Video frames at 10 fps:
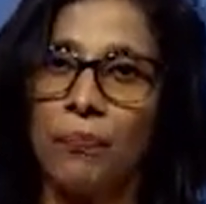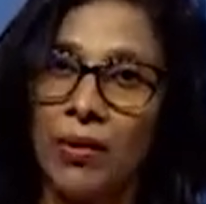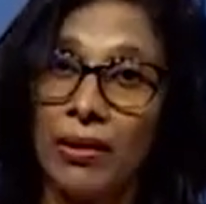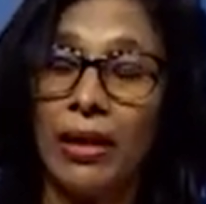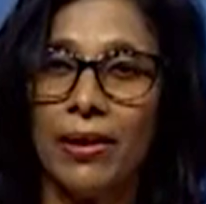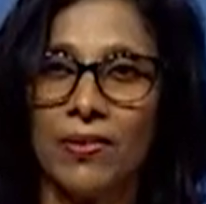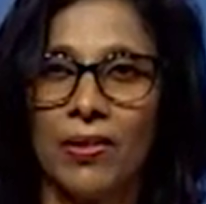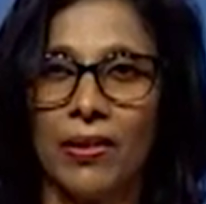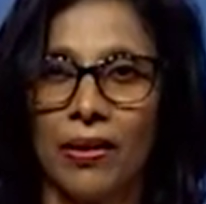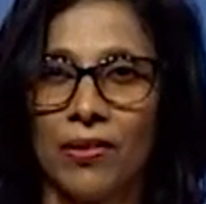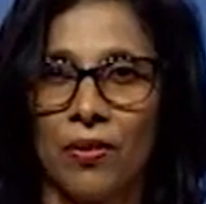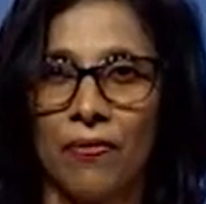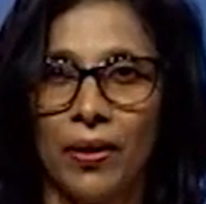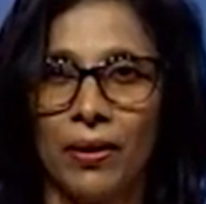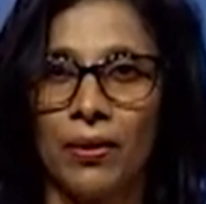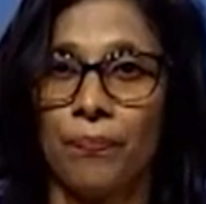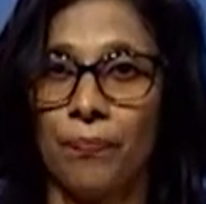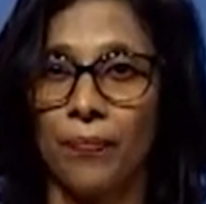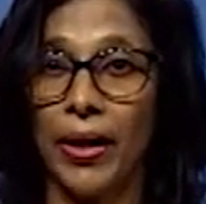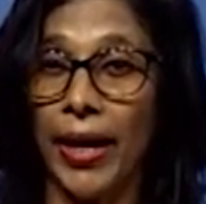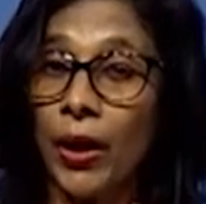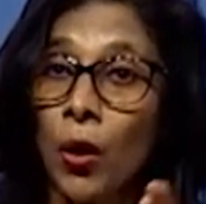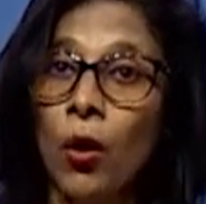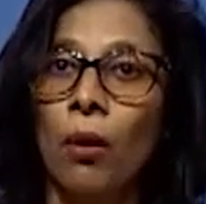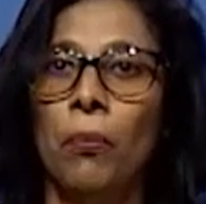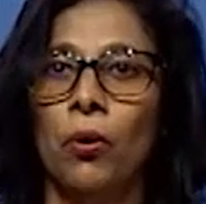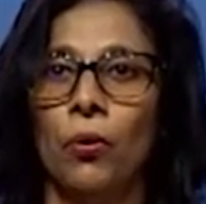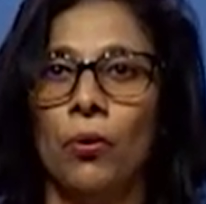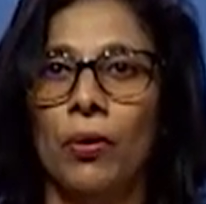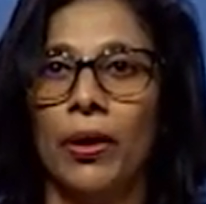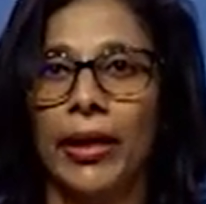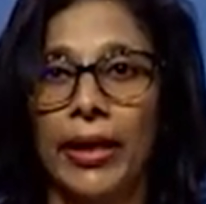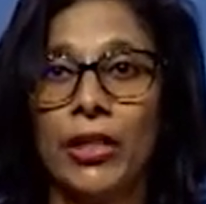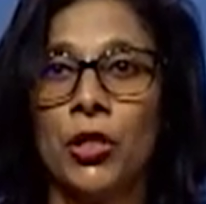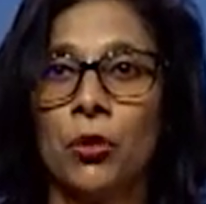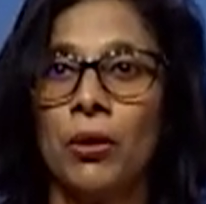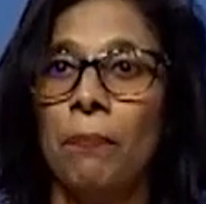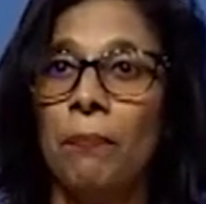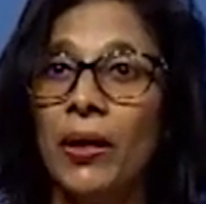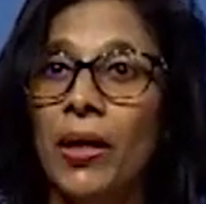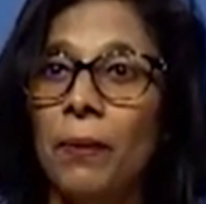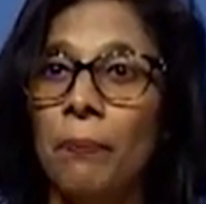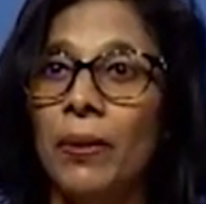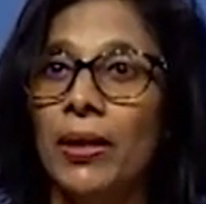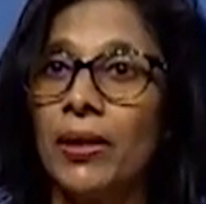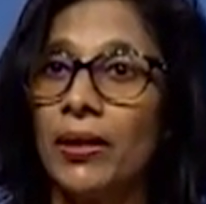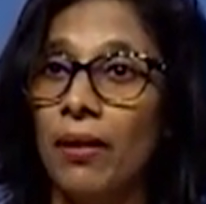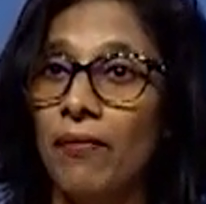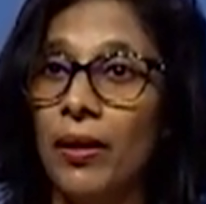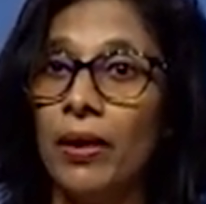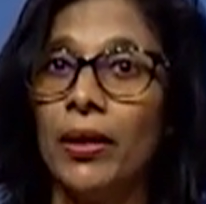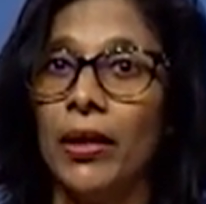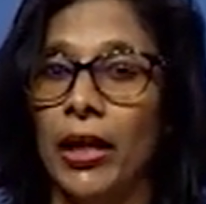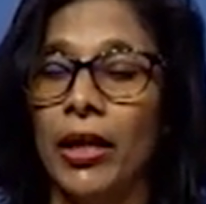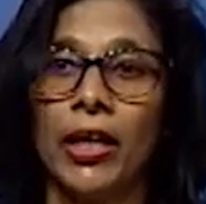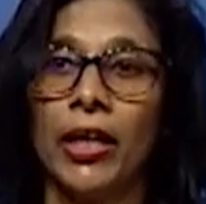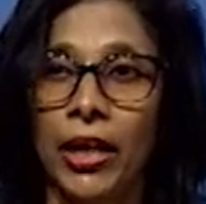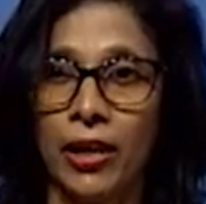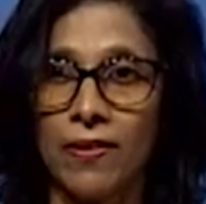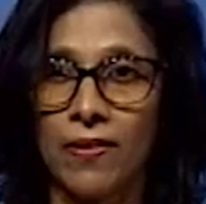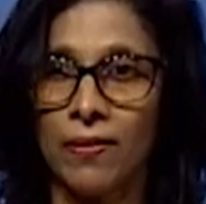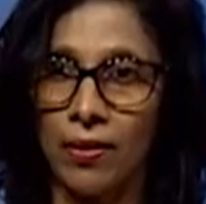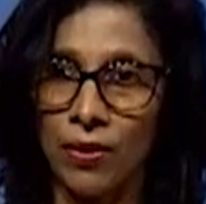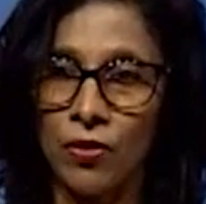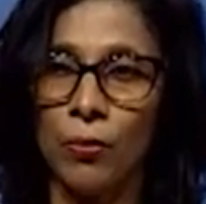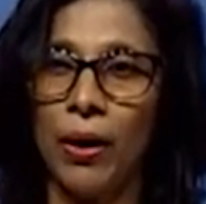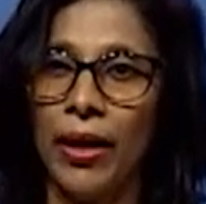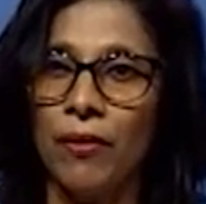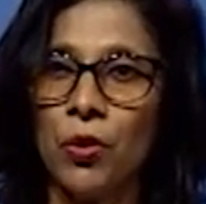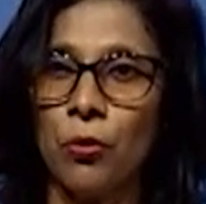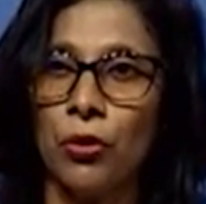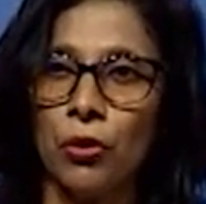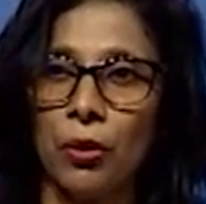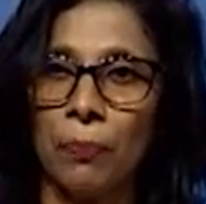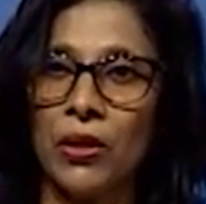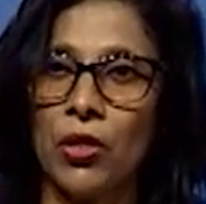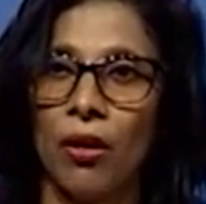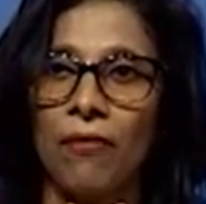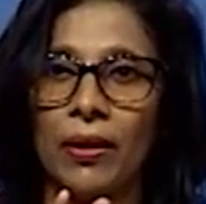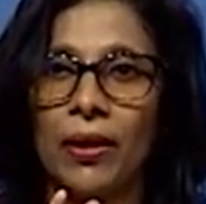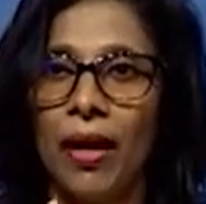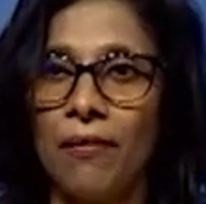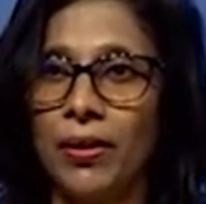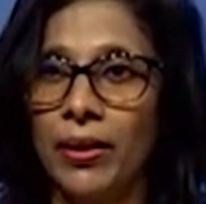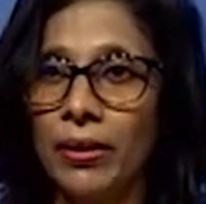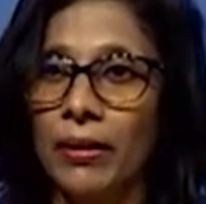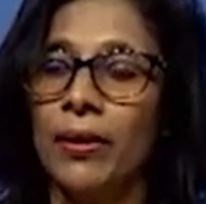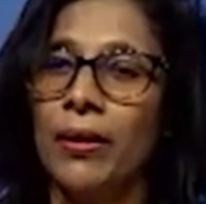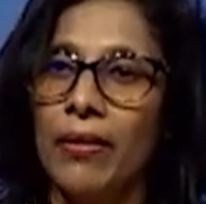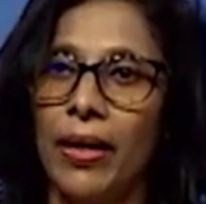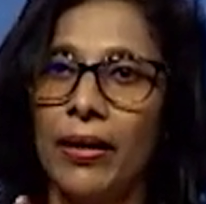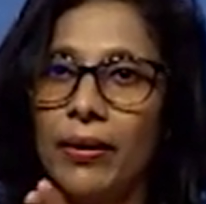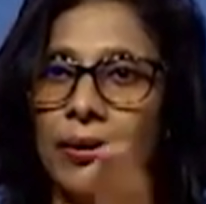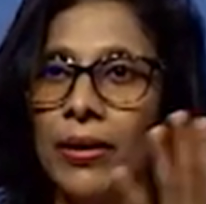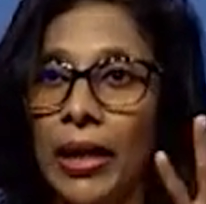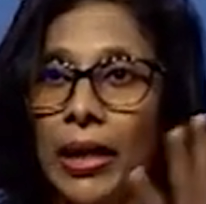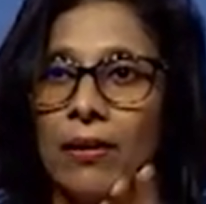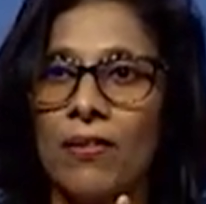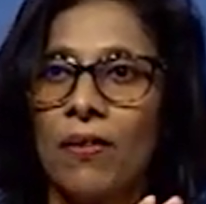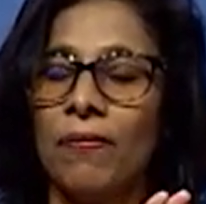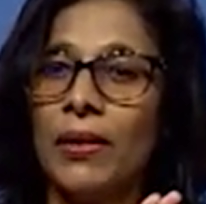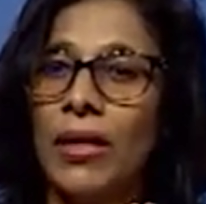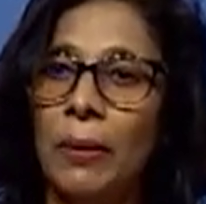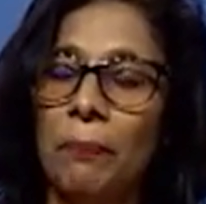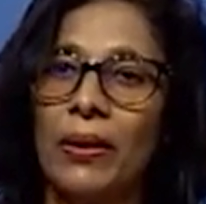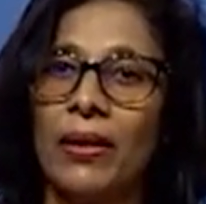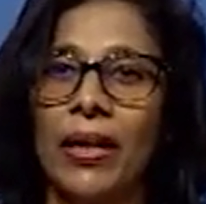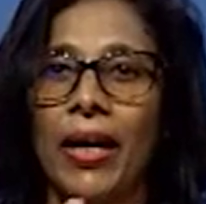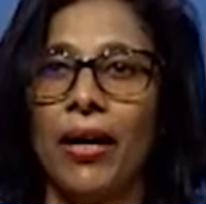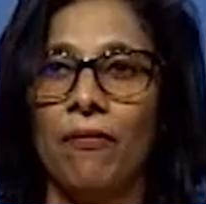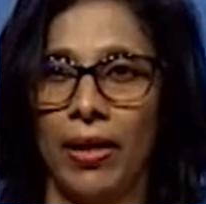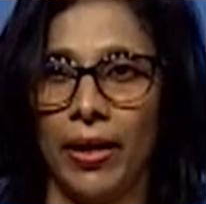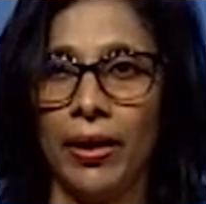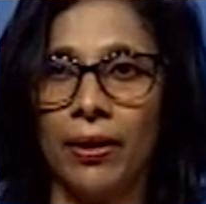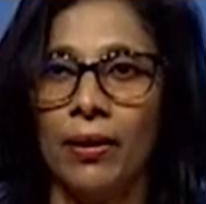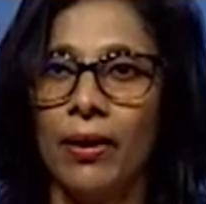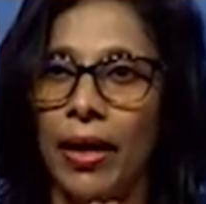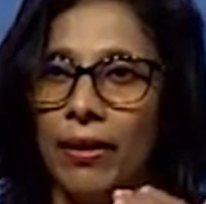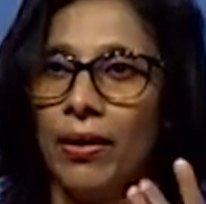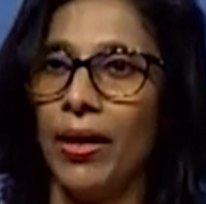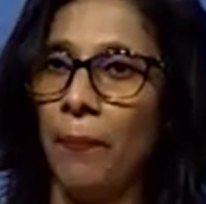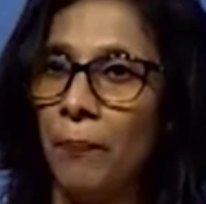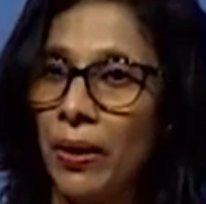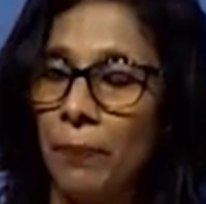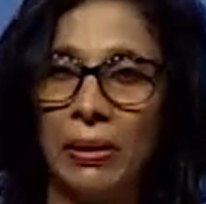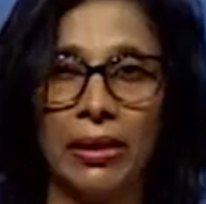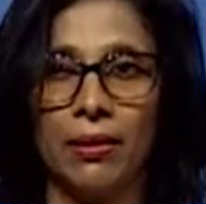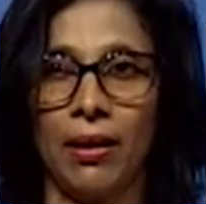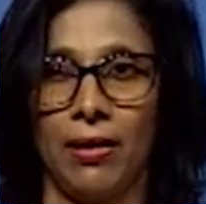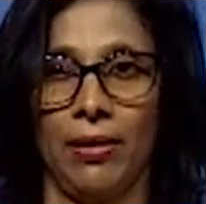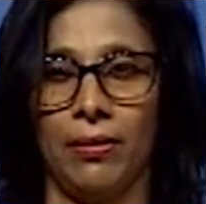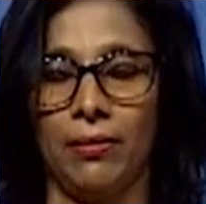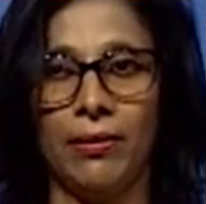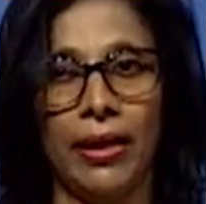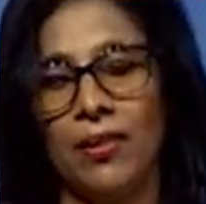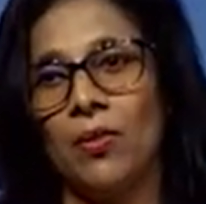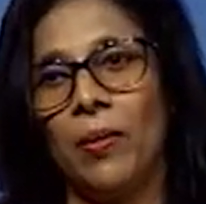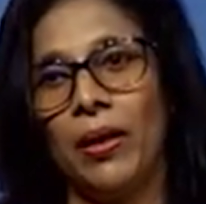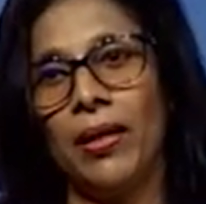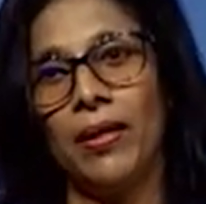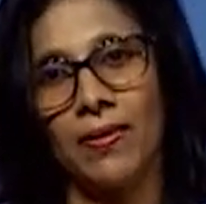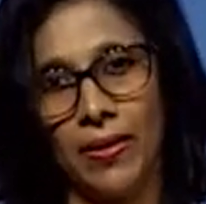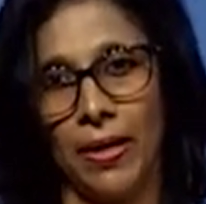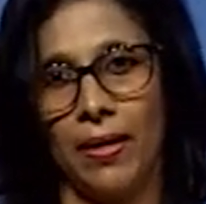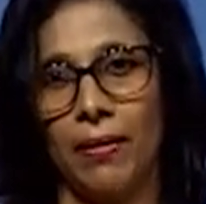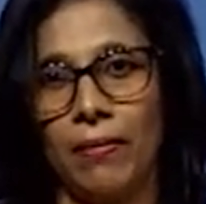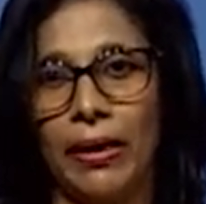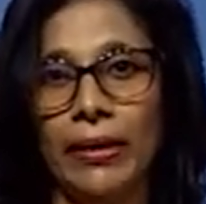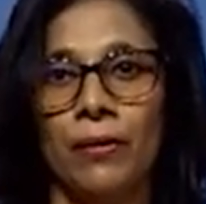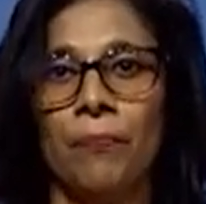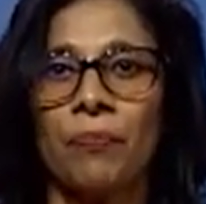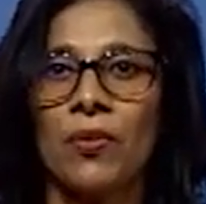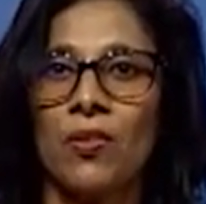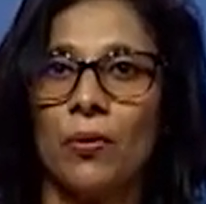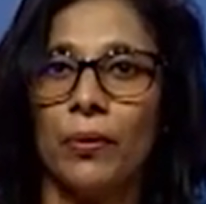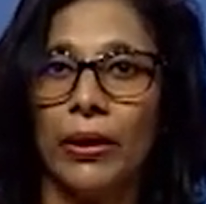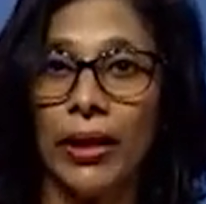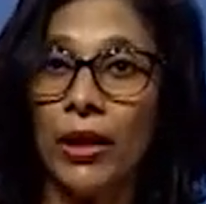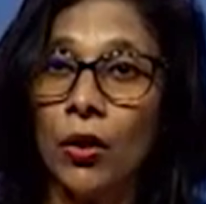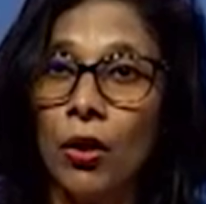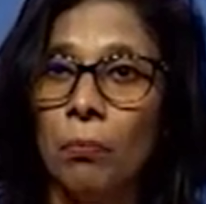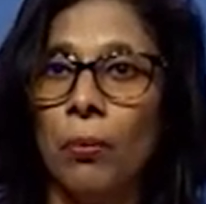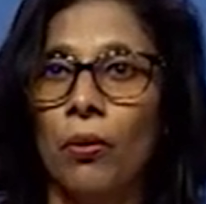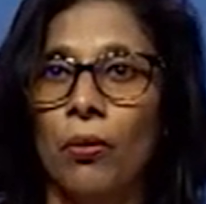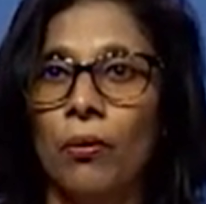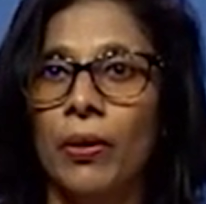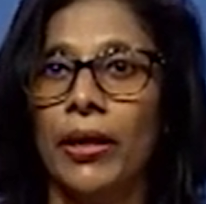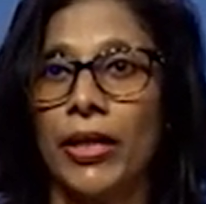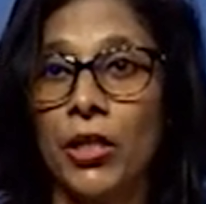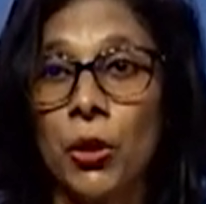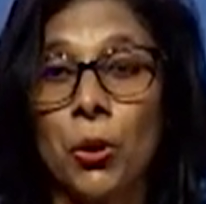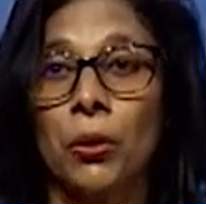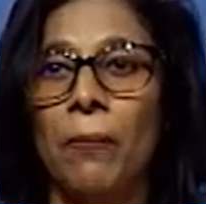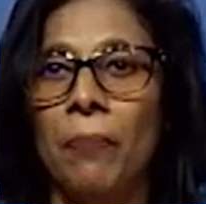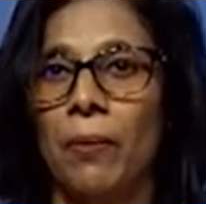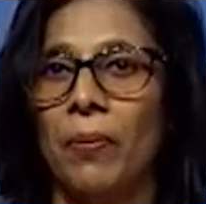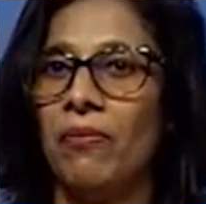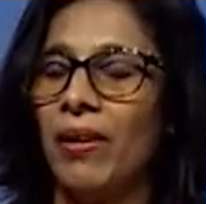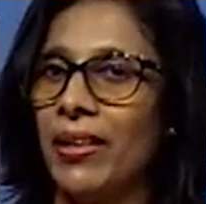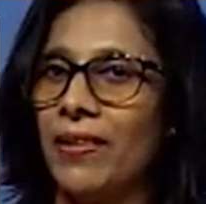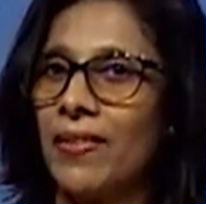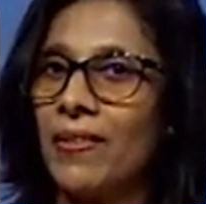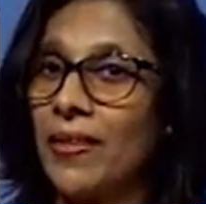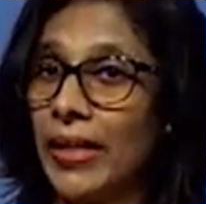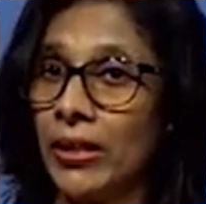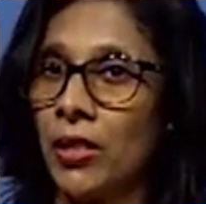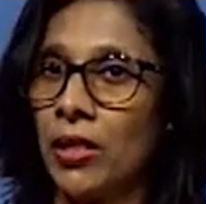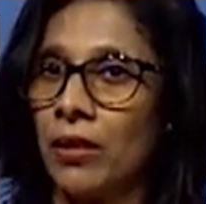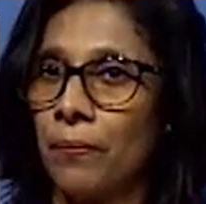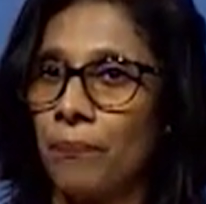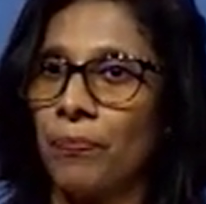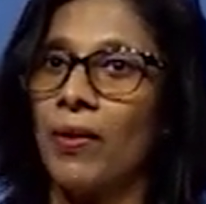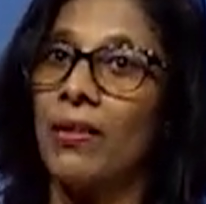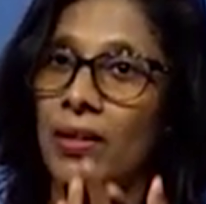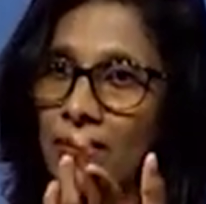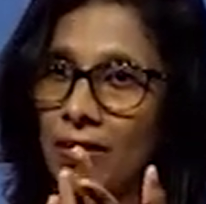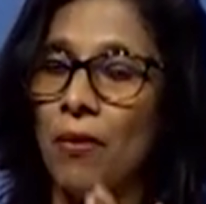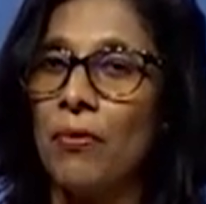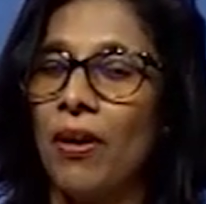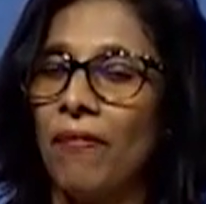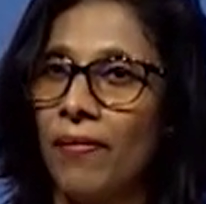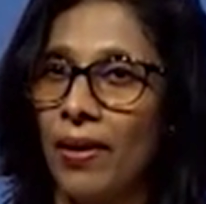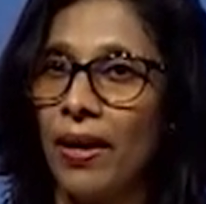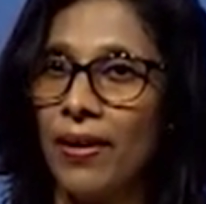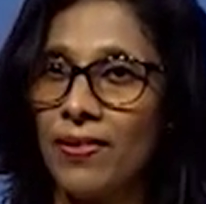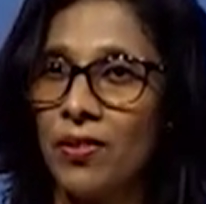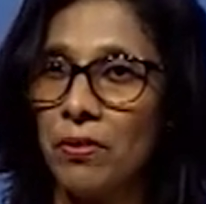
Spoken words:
Then let us see the rest of it. Echo bow it to the purple cavern in the hills. So, I have shown you the picture of a cavern. They are the hills of deeper cave like, and they are purple in color. That is what they say, right. So, echo bow it to the purple. What is this it? The sound of last